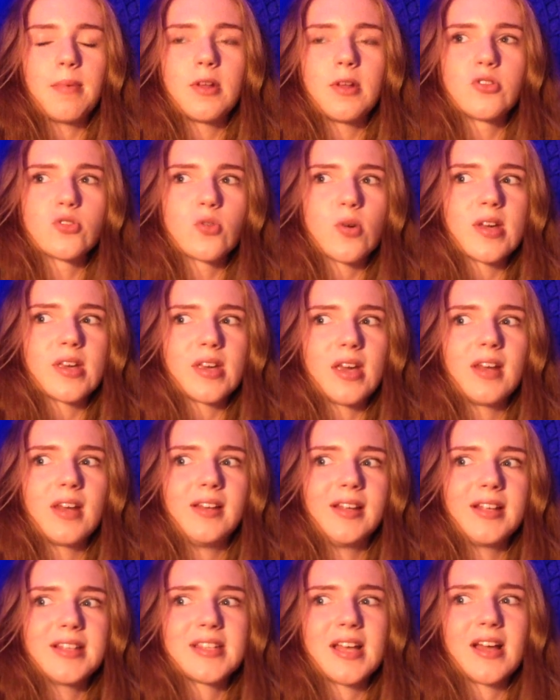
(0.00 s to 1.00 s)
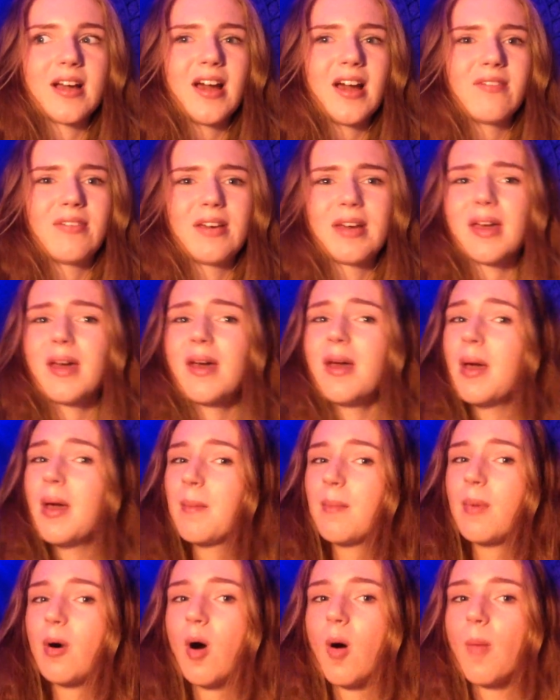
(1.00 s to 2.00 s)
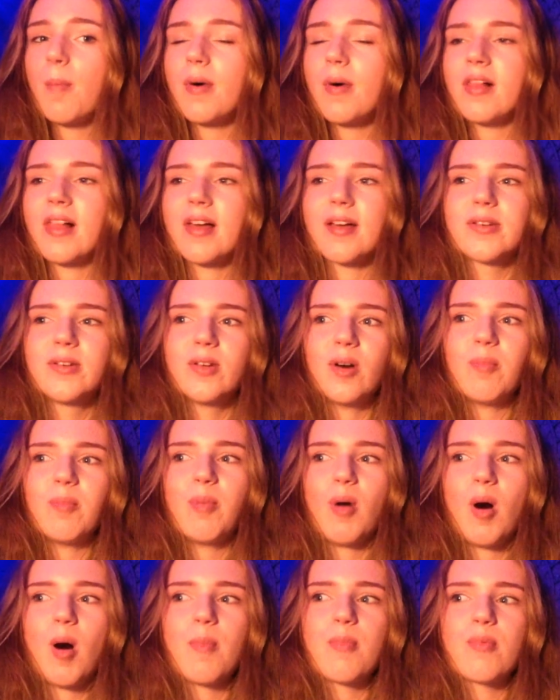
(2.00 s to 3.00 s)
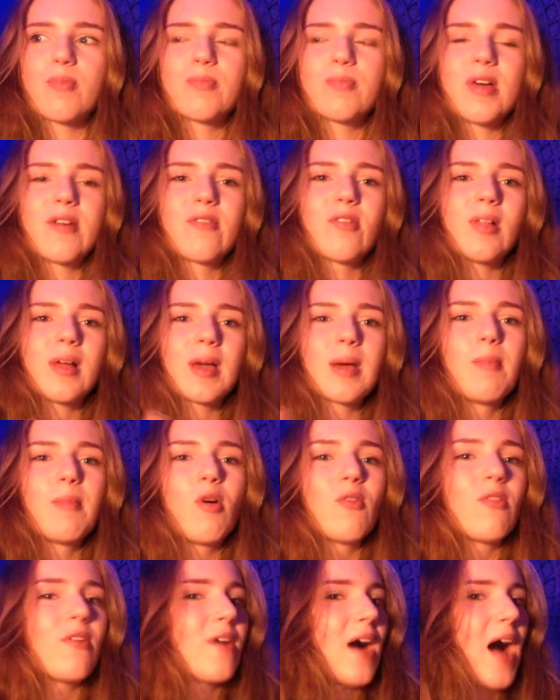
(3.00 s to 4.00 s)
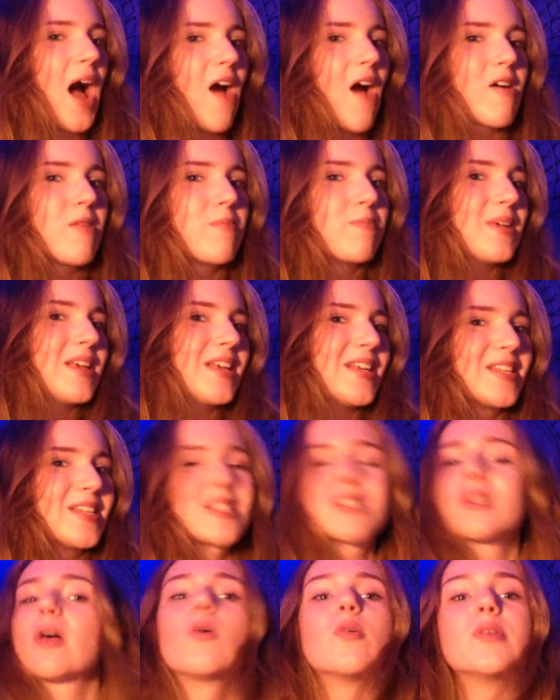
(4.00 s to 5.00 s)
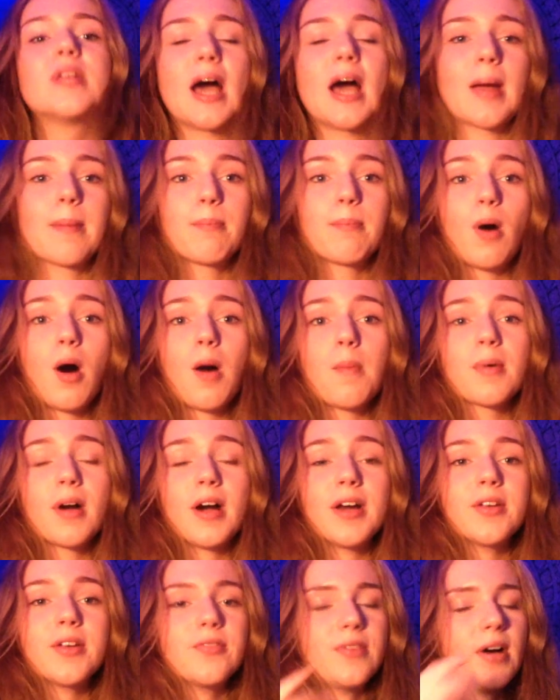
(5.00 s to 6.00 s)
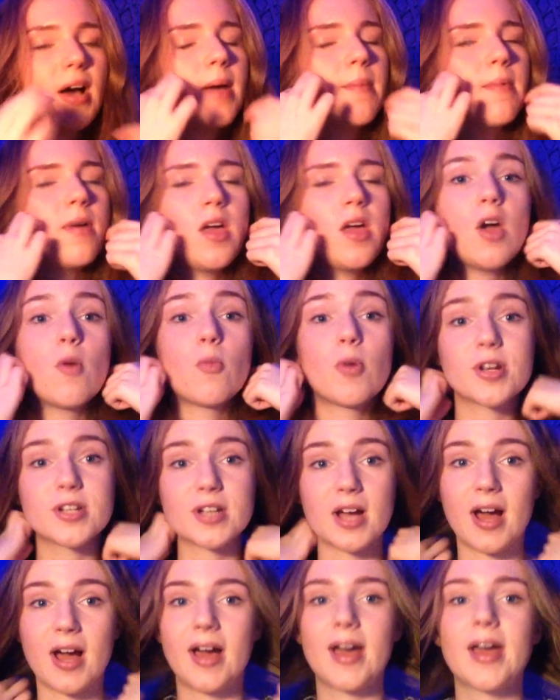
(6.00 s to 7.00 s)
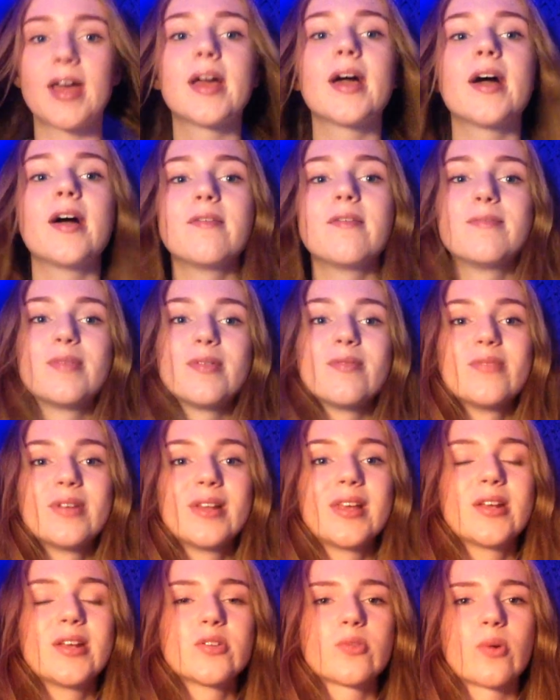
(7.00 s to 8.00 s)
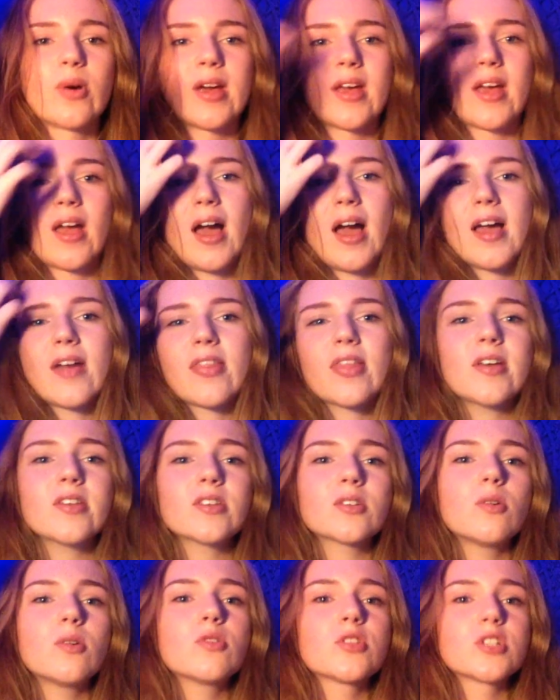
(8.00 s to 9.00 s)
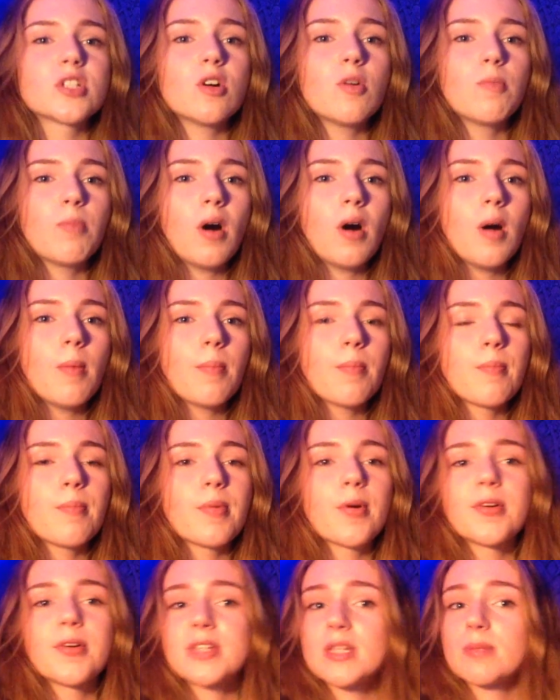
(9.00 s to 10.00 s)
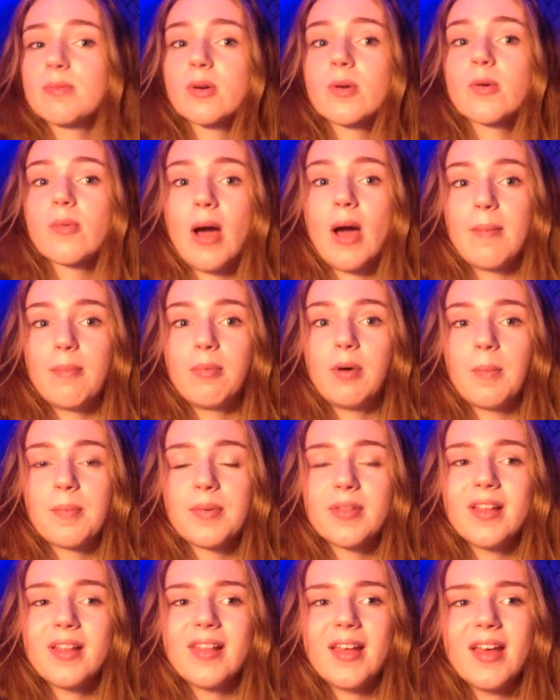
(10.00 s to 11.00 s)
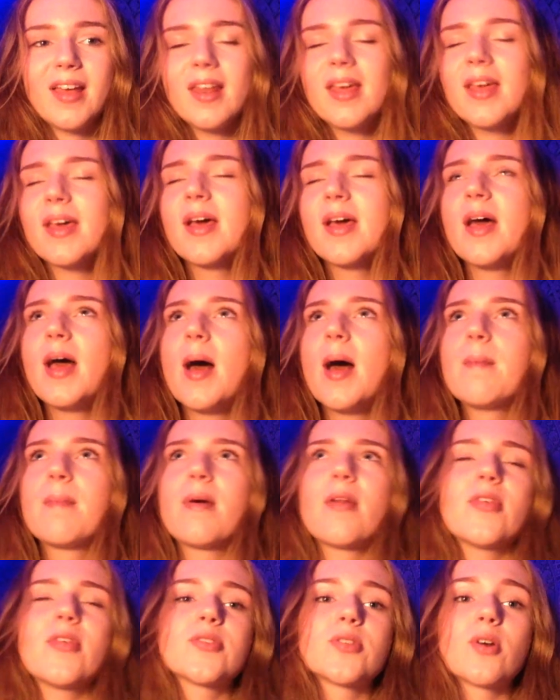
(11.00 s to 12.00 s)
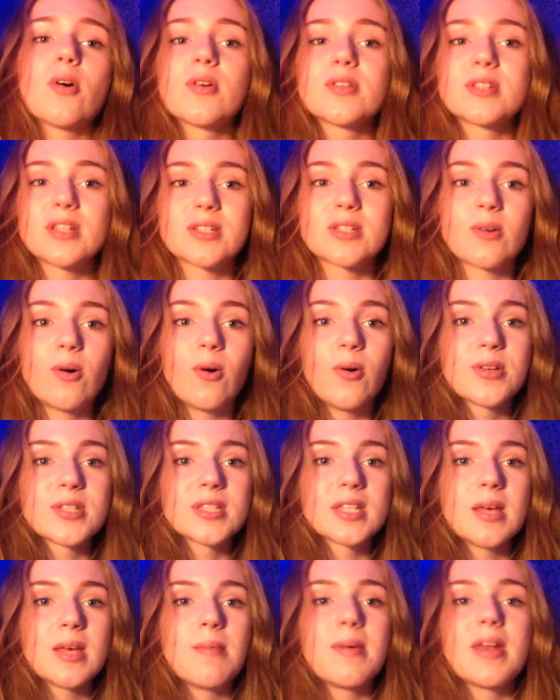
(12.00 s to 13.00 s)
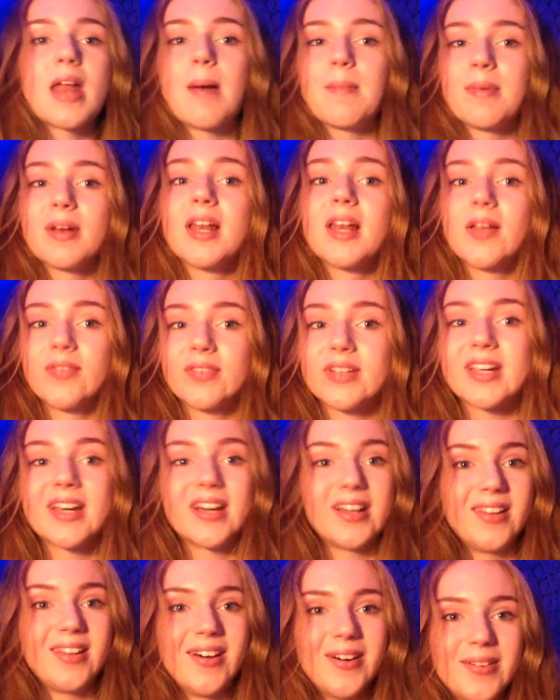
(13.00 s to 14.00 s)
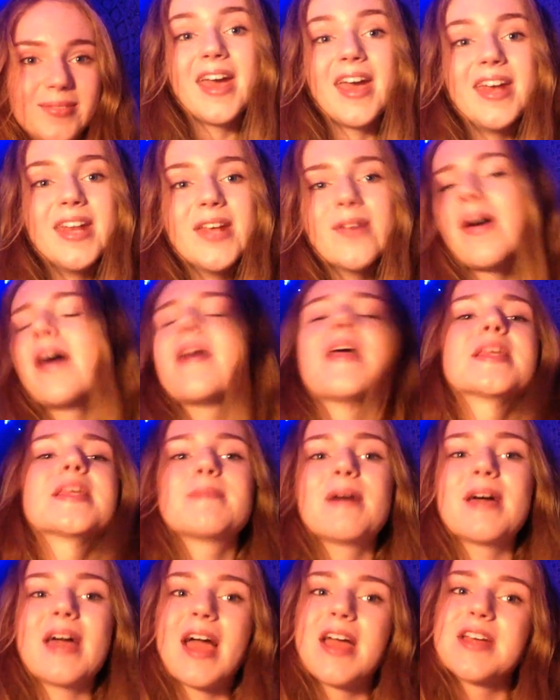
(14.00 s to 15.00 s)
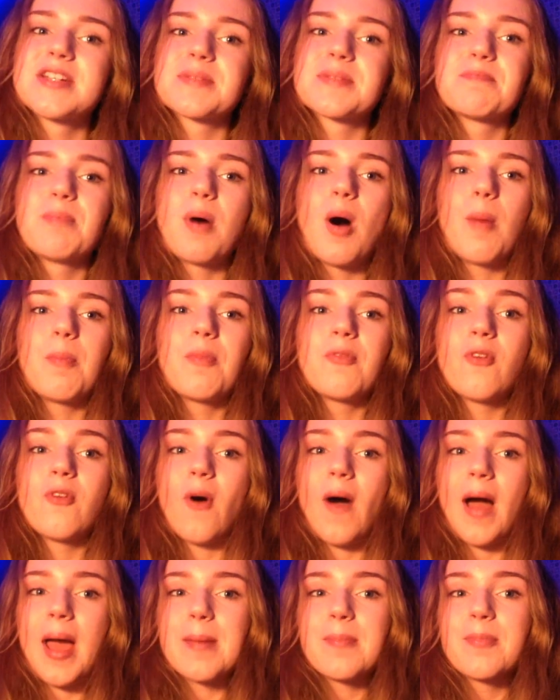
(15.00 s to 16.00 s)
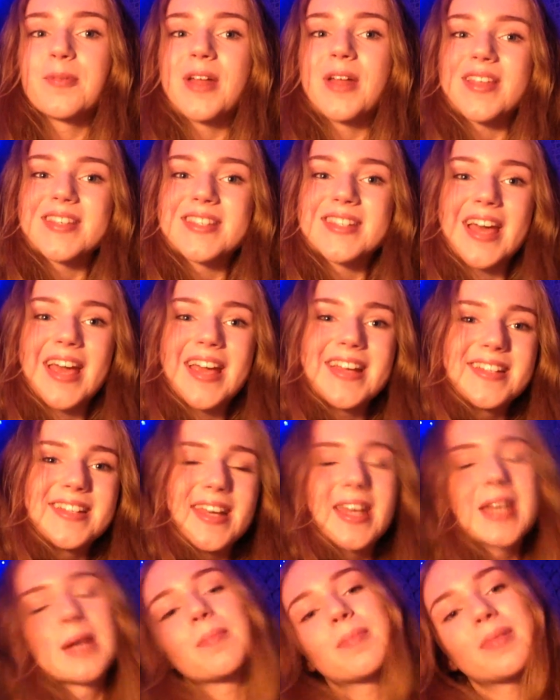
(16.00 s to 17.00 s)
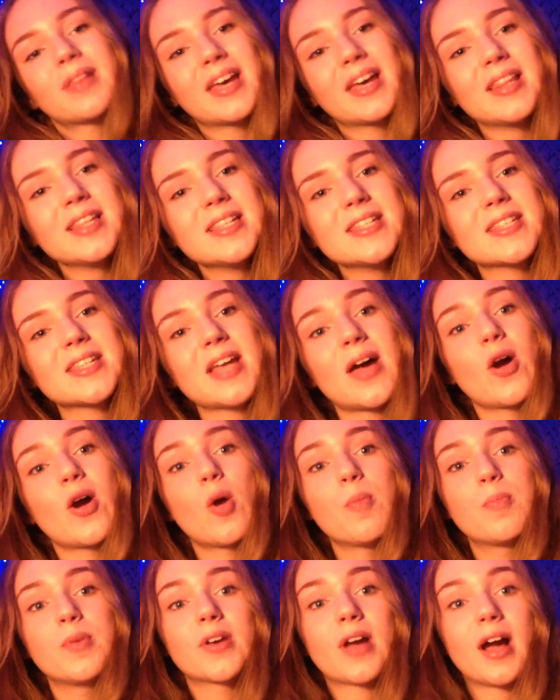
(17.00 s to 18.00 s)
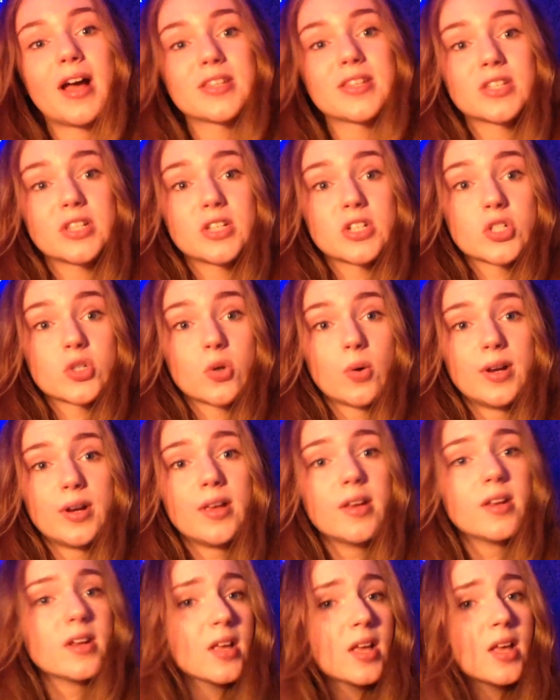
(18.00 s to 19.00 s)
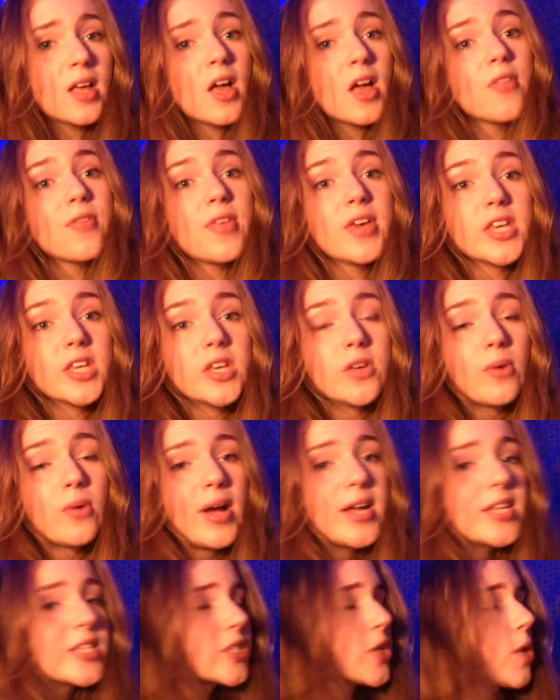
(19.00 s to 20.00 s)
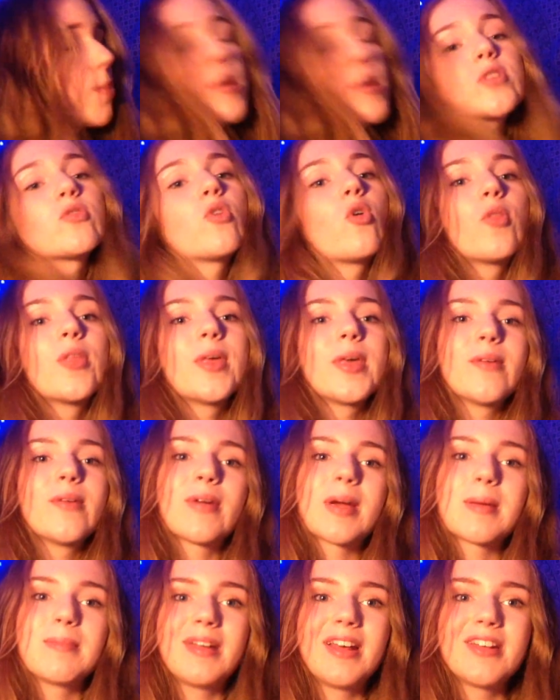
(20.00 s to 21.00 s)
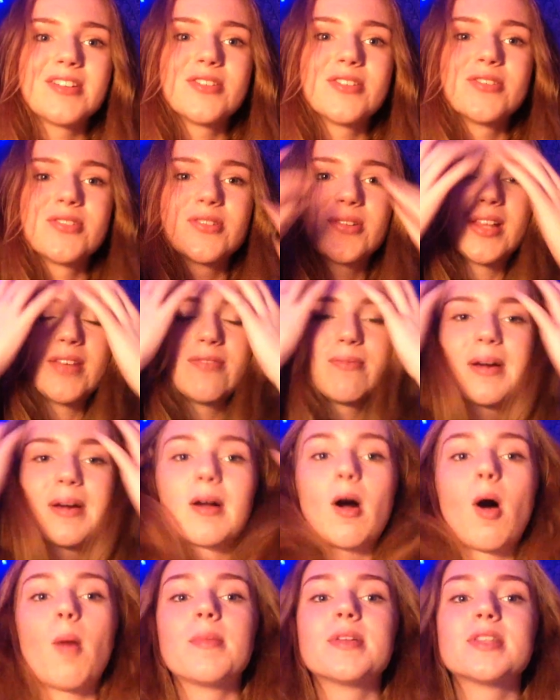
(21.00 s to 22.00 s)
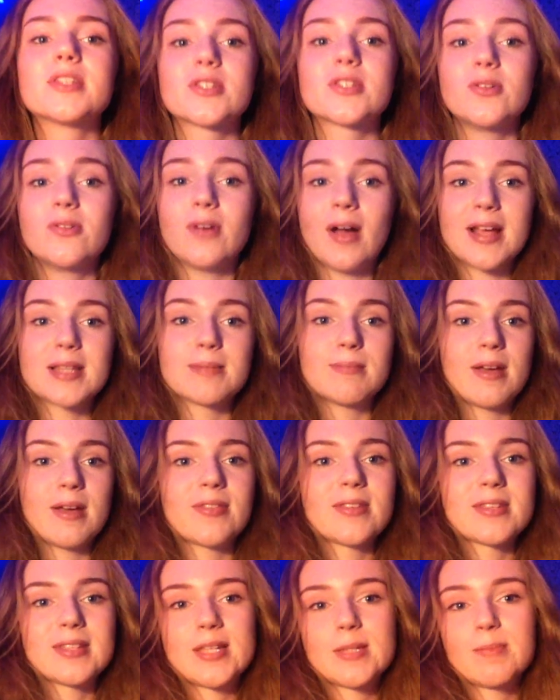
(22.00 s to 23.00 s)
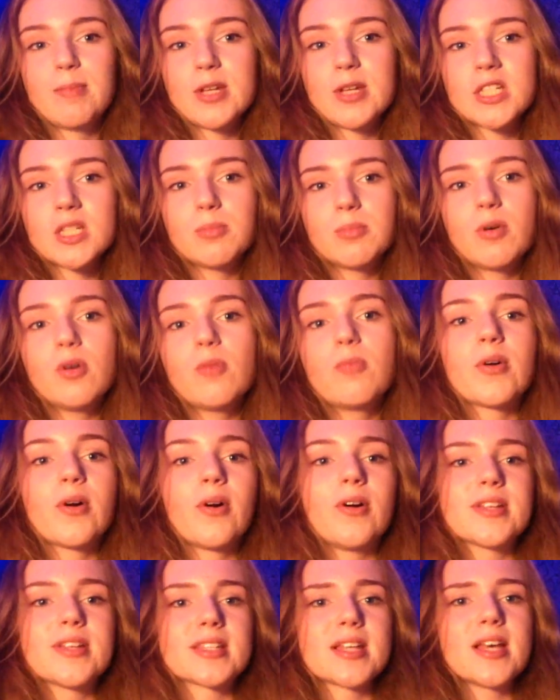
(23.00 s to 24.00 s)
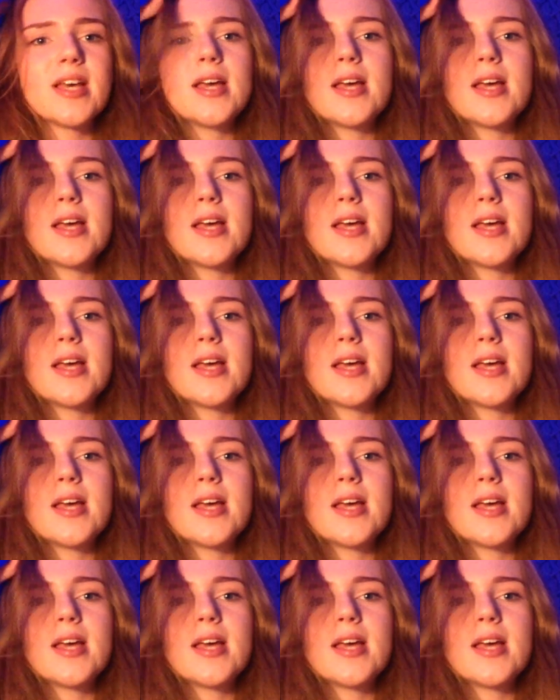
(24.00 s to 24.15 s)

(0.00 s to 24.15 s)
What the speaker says: been enjoying, at least kind of like pop, but like not pop. They've got like a more of an R&B slow down pop kind of vibe, which I have been really enjoying. I think it's called chill pop because it's been quite popular lately, but the song is just awesome and I've been loving it a lot. Anyway, that's my Asian pop for April 2018 playlist. I hope you guys enjoyed it. Thank you guys so much for all the recommendations you leave in my comments. You guys make this list possible because